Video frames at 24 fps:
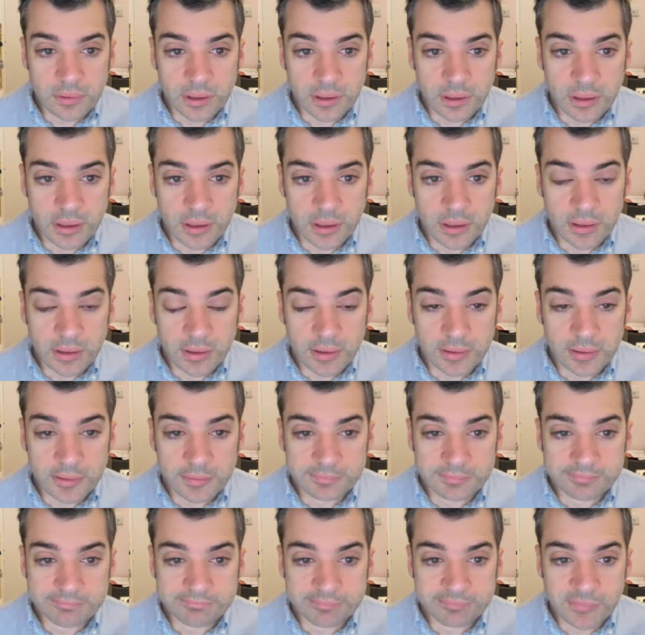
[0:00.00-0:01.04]
uh,
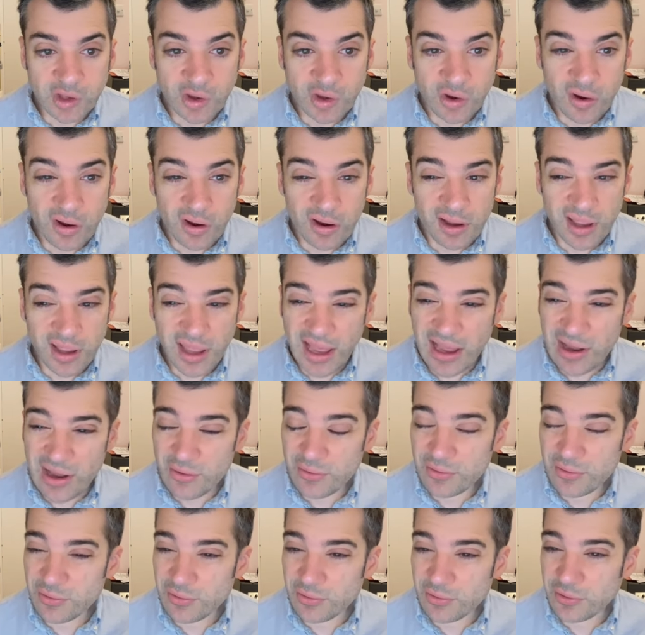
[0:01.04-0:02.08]
conk
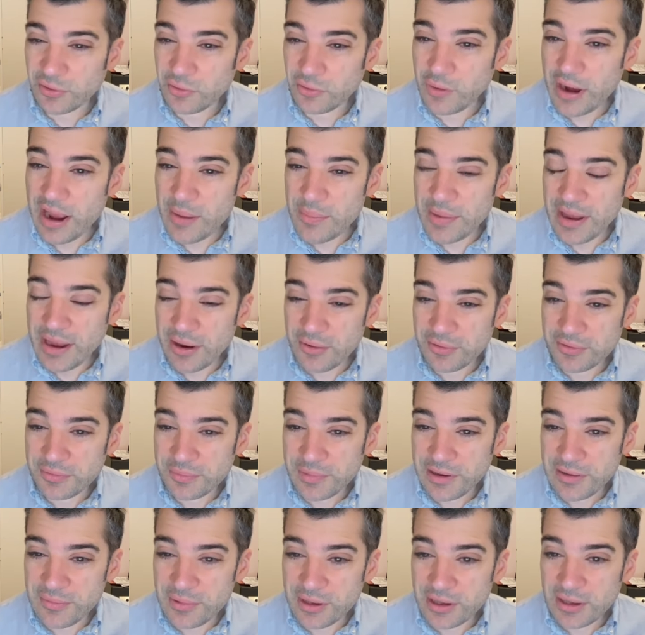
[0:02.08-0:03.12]
out or to crap out,
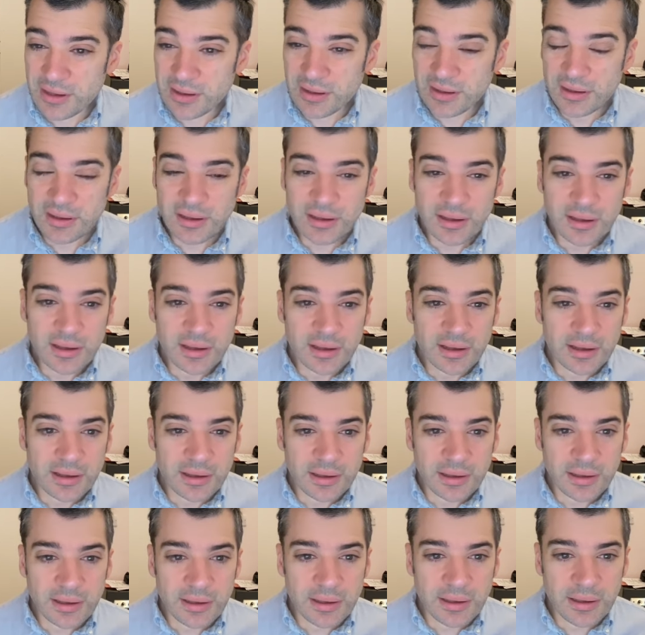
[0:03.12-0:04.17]
maybe.
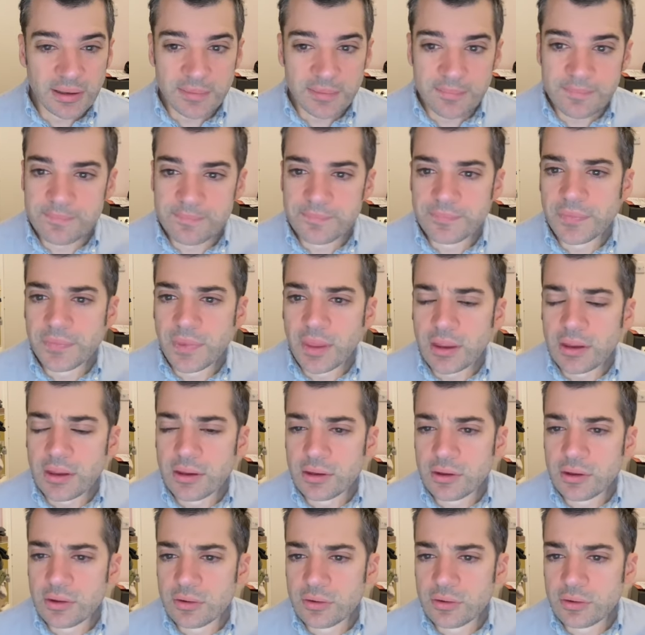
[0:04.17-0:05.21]
Um,
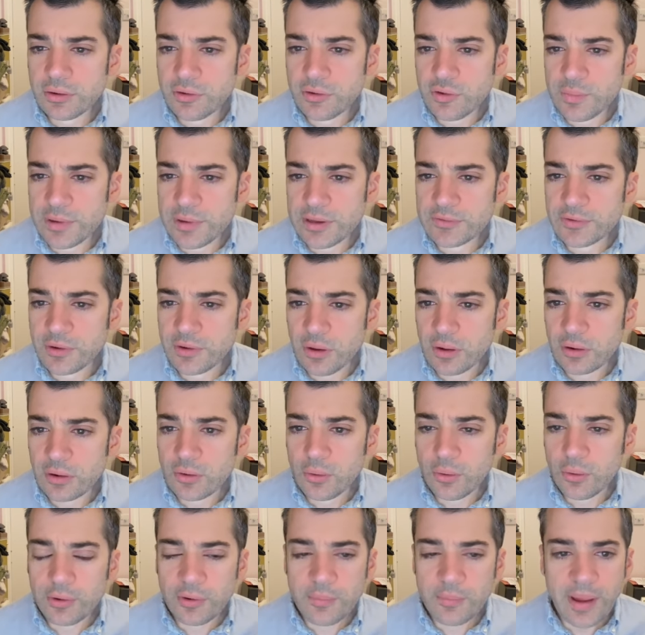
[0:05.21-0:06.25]
QB's call,
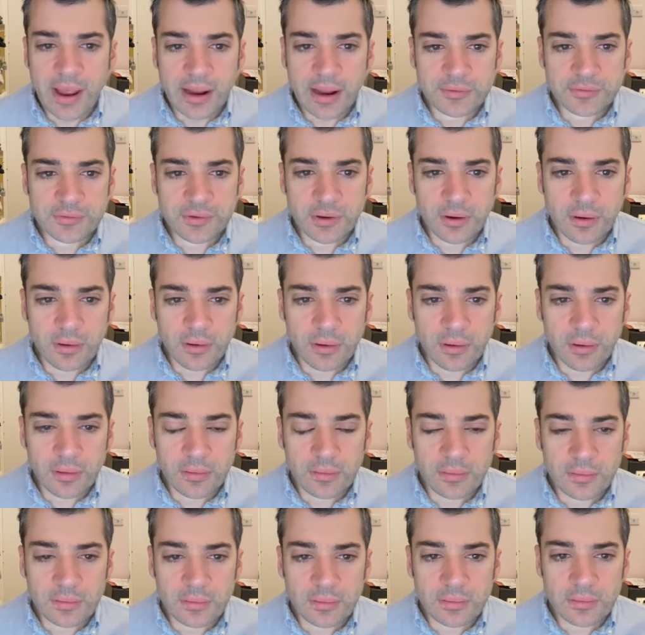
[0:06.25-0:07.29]
quarterback's
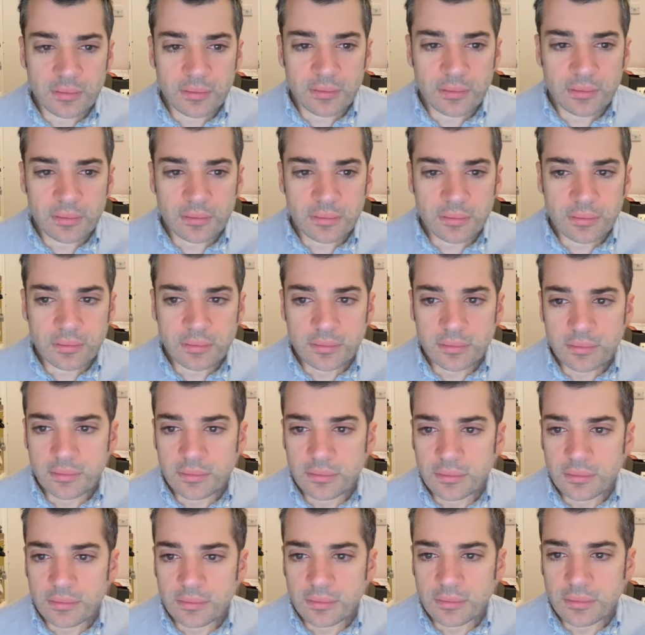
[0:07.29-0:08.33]
call.
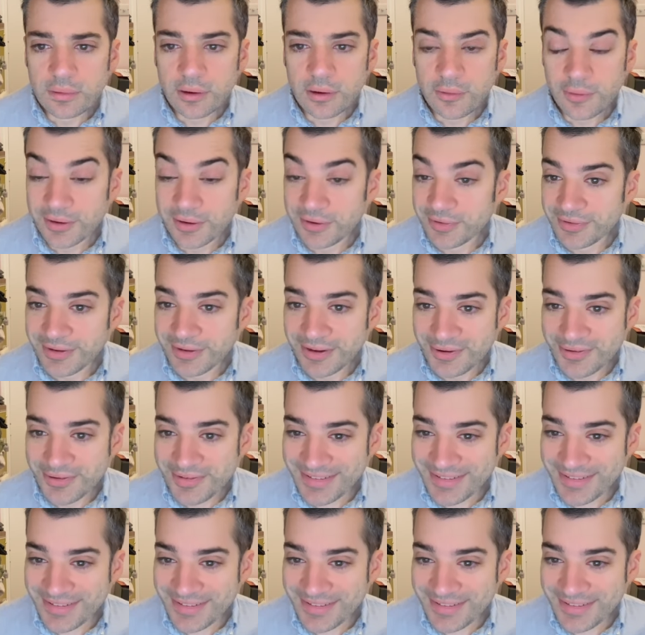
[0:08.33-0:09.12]
Oh, I don't know,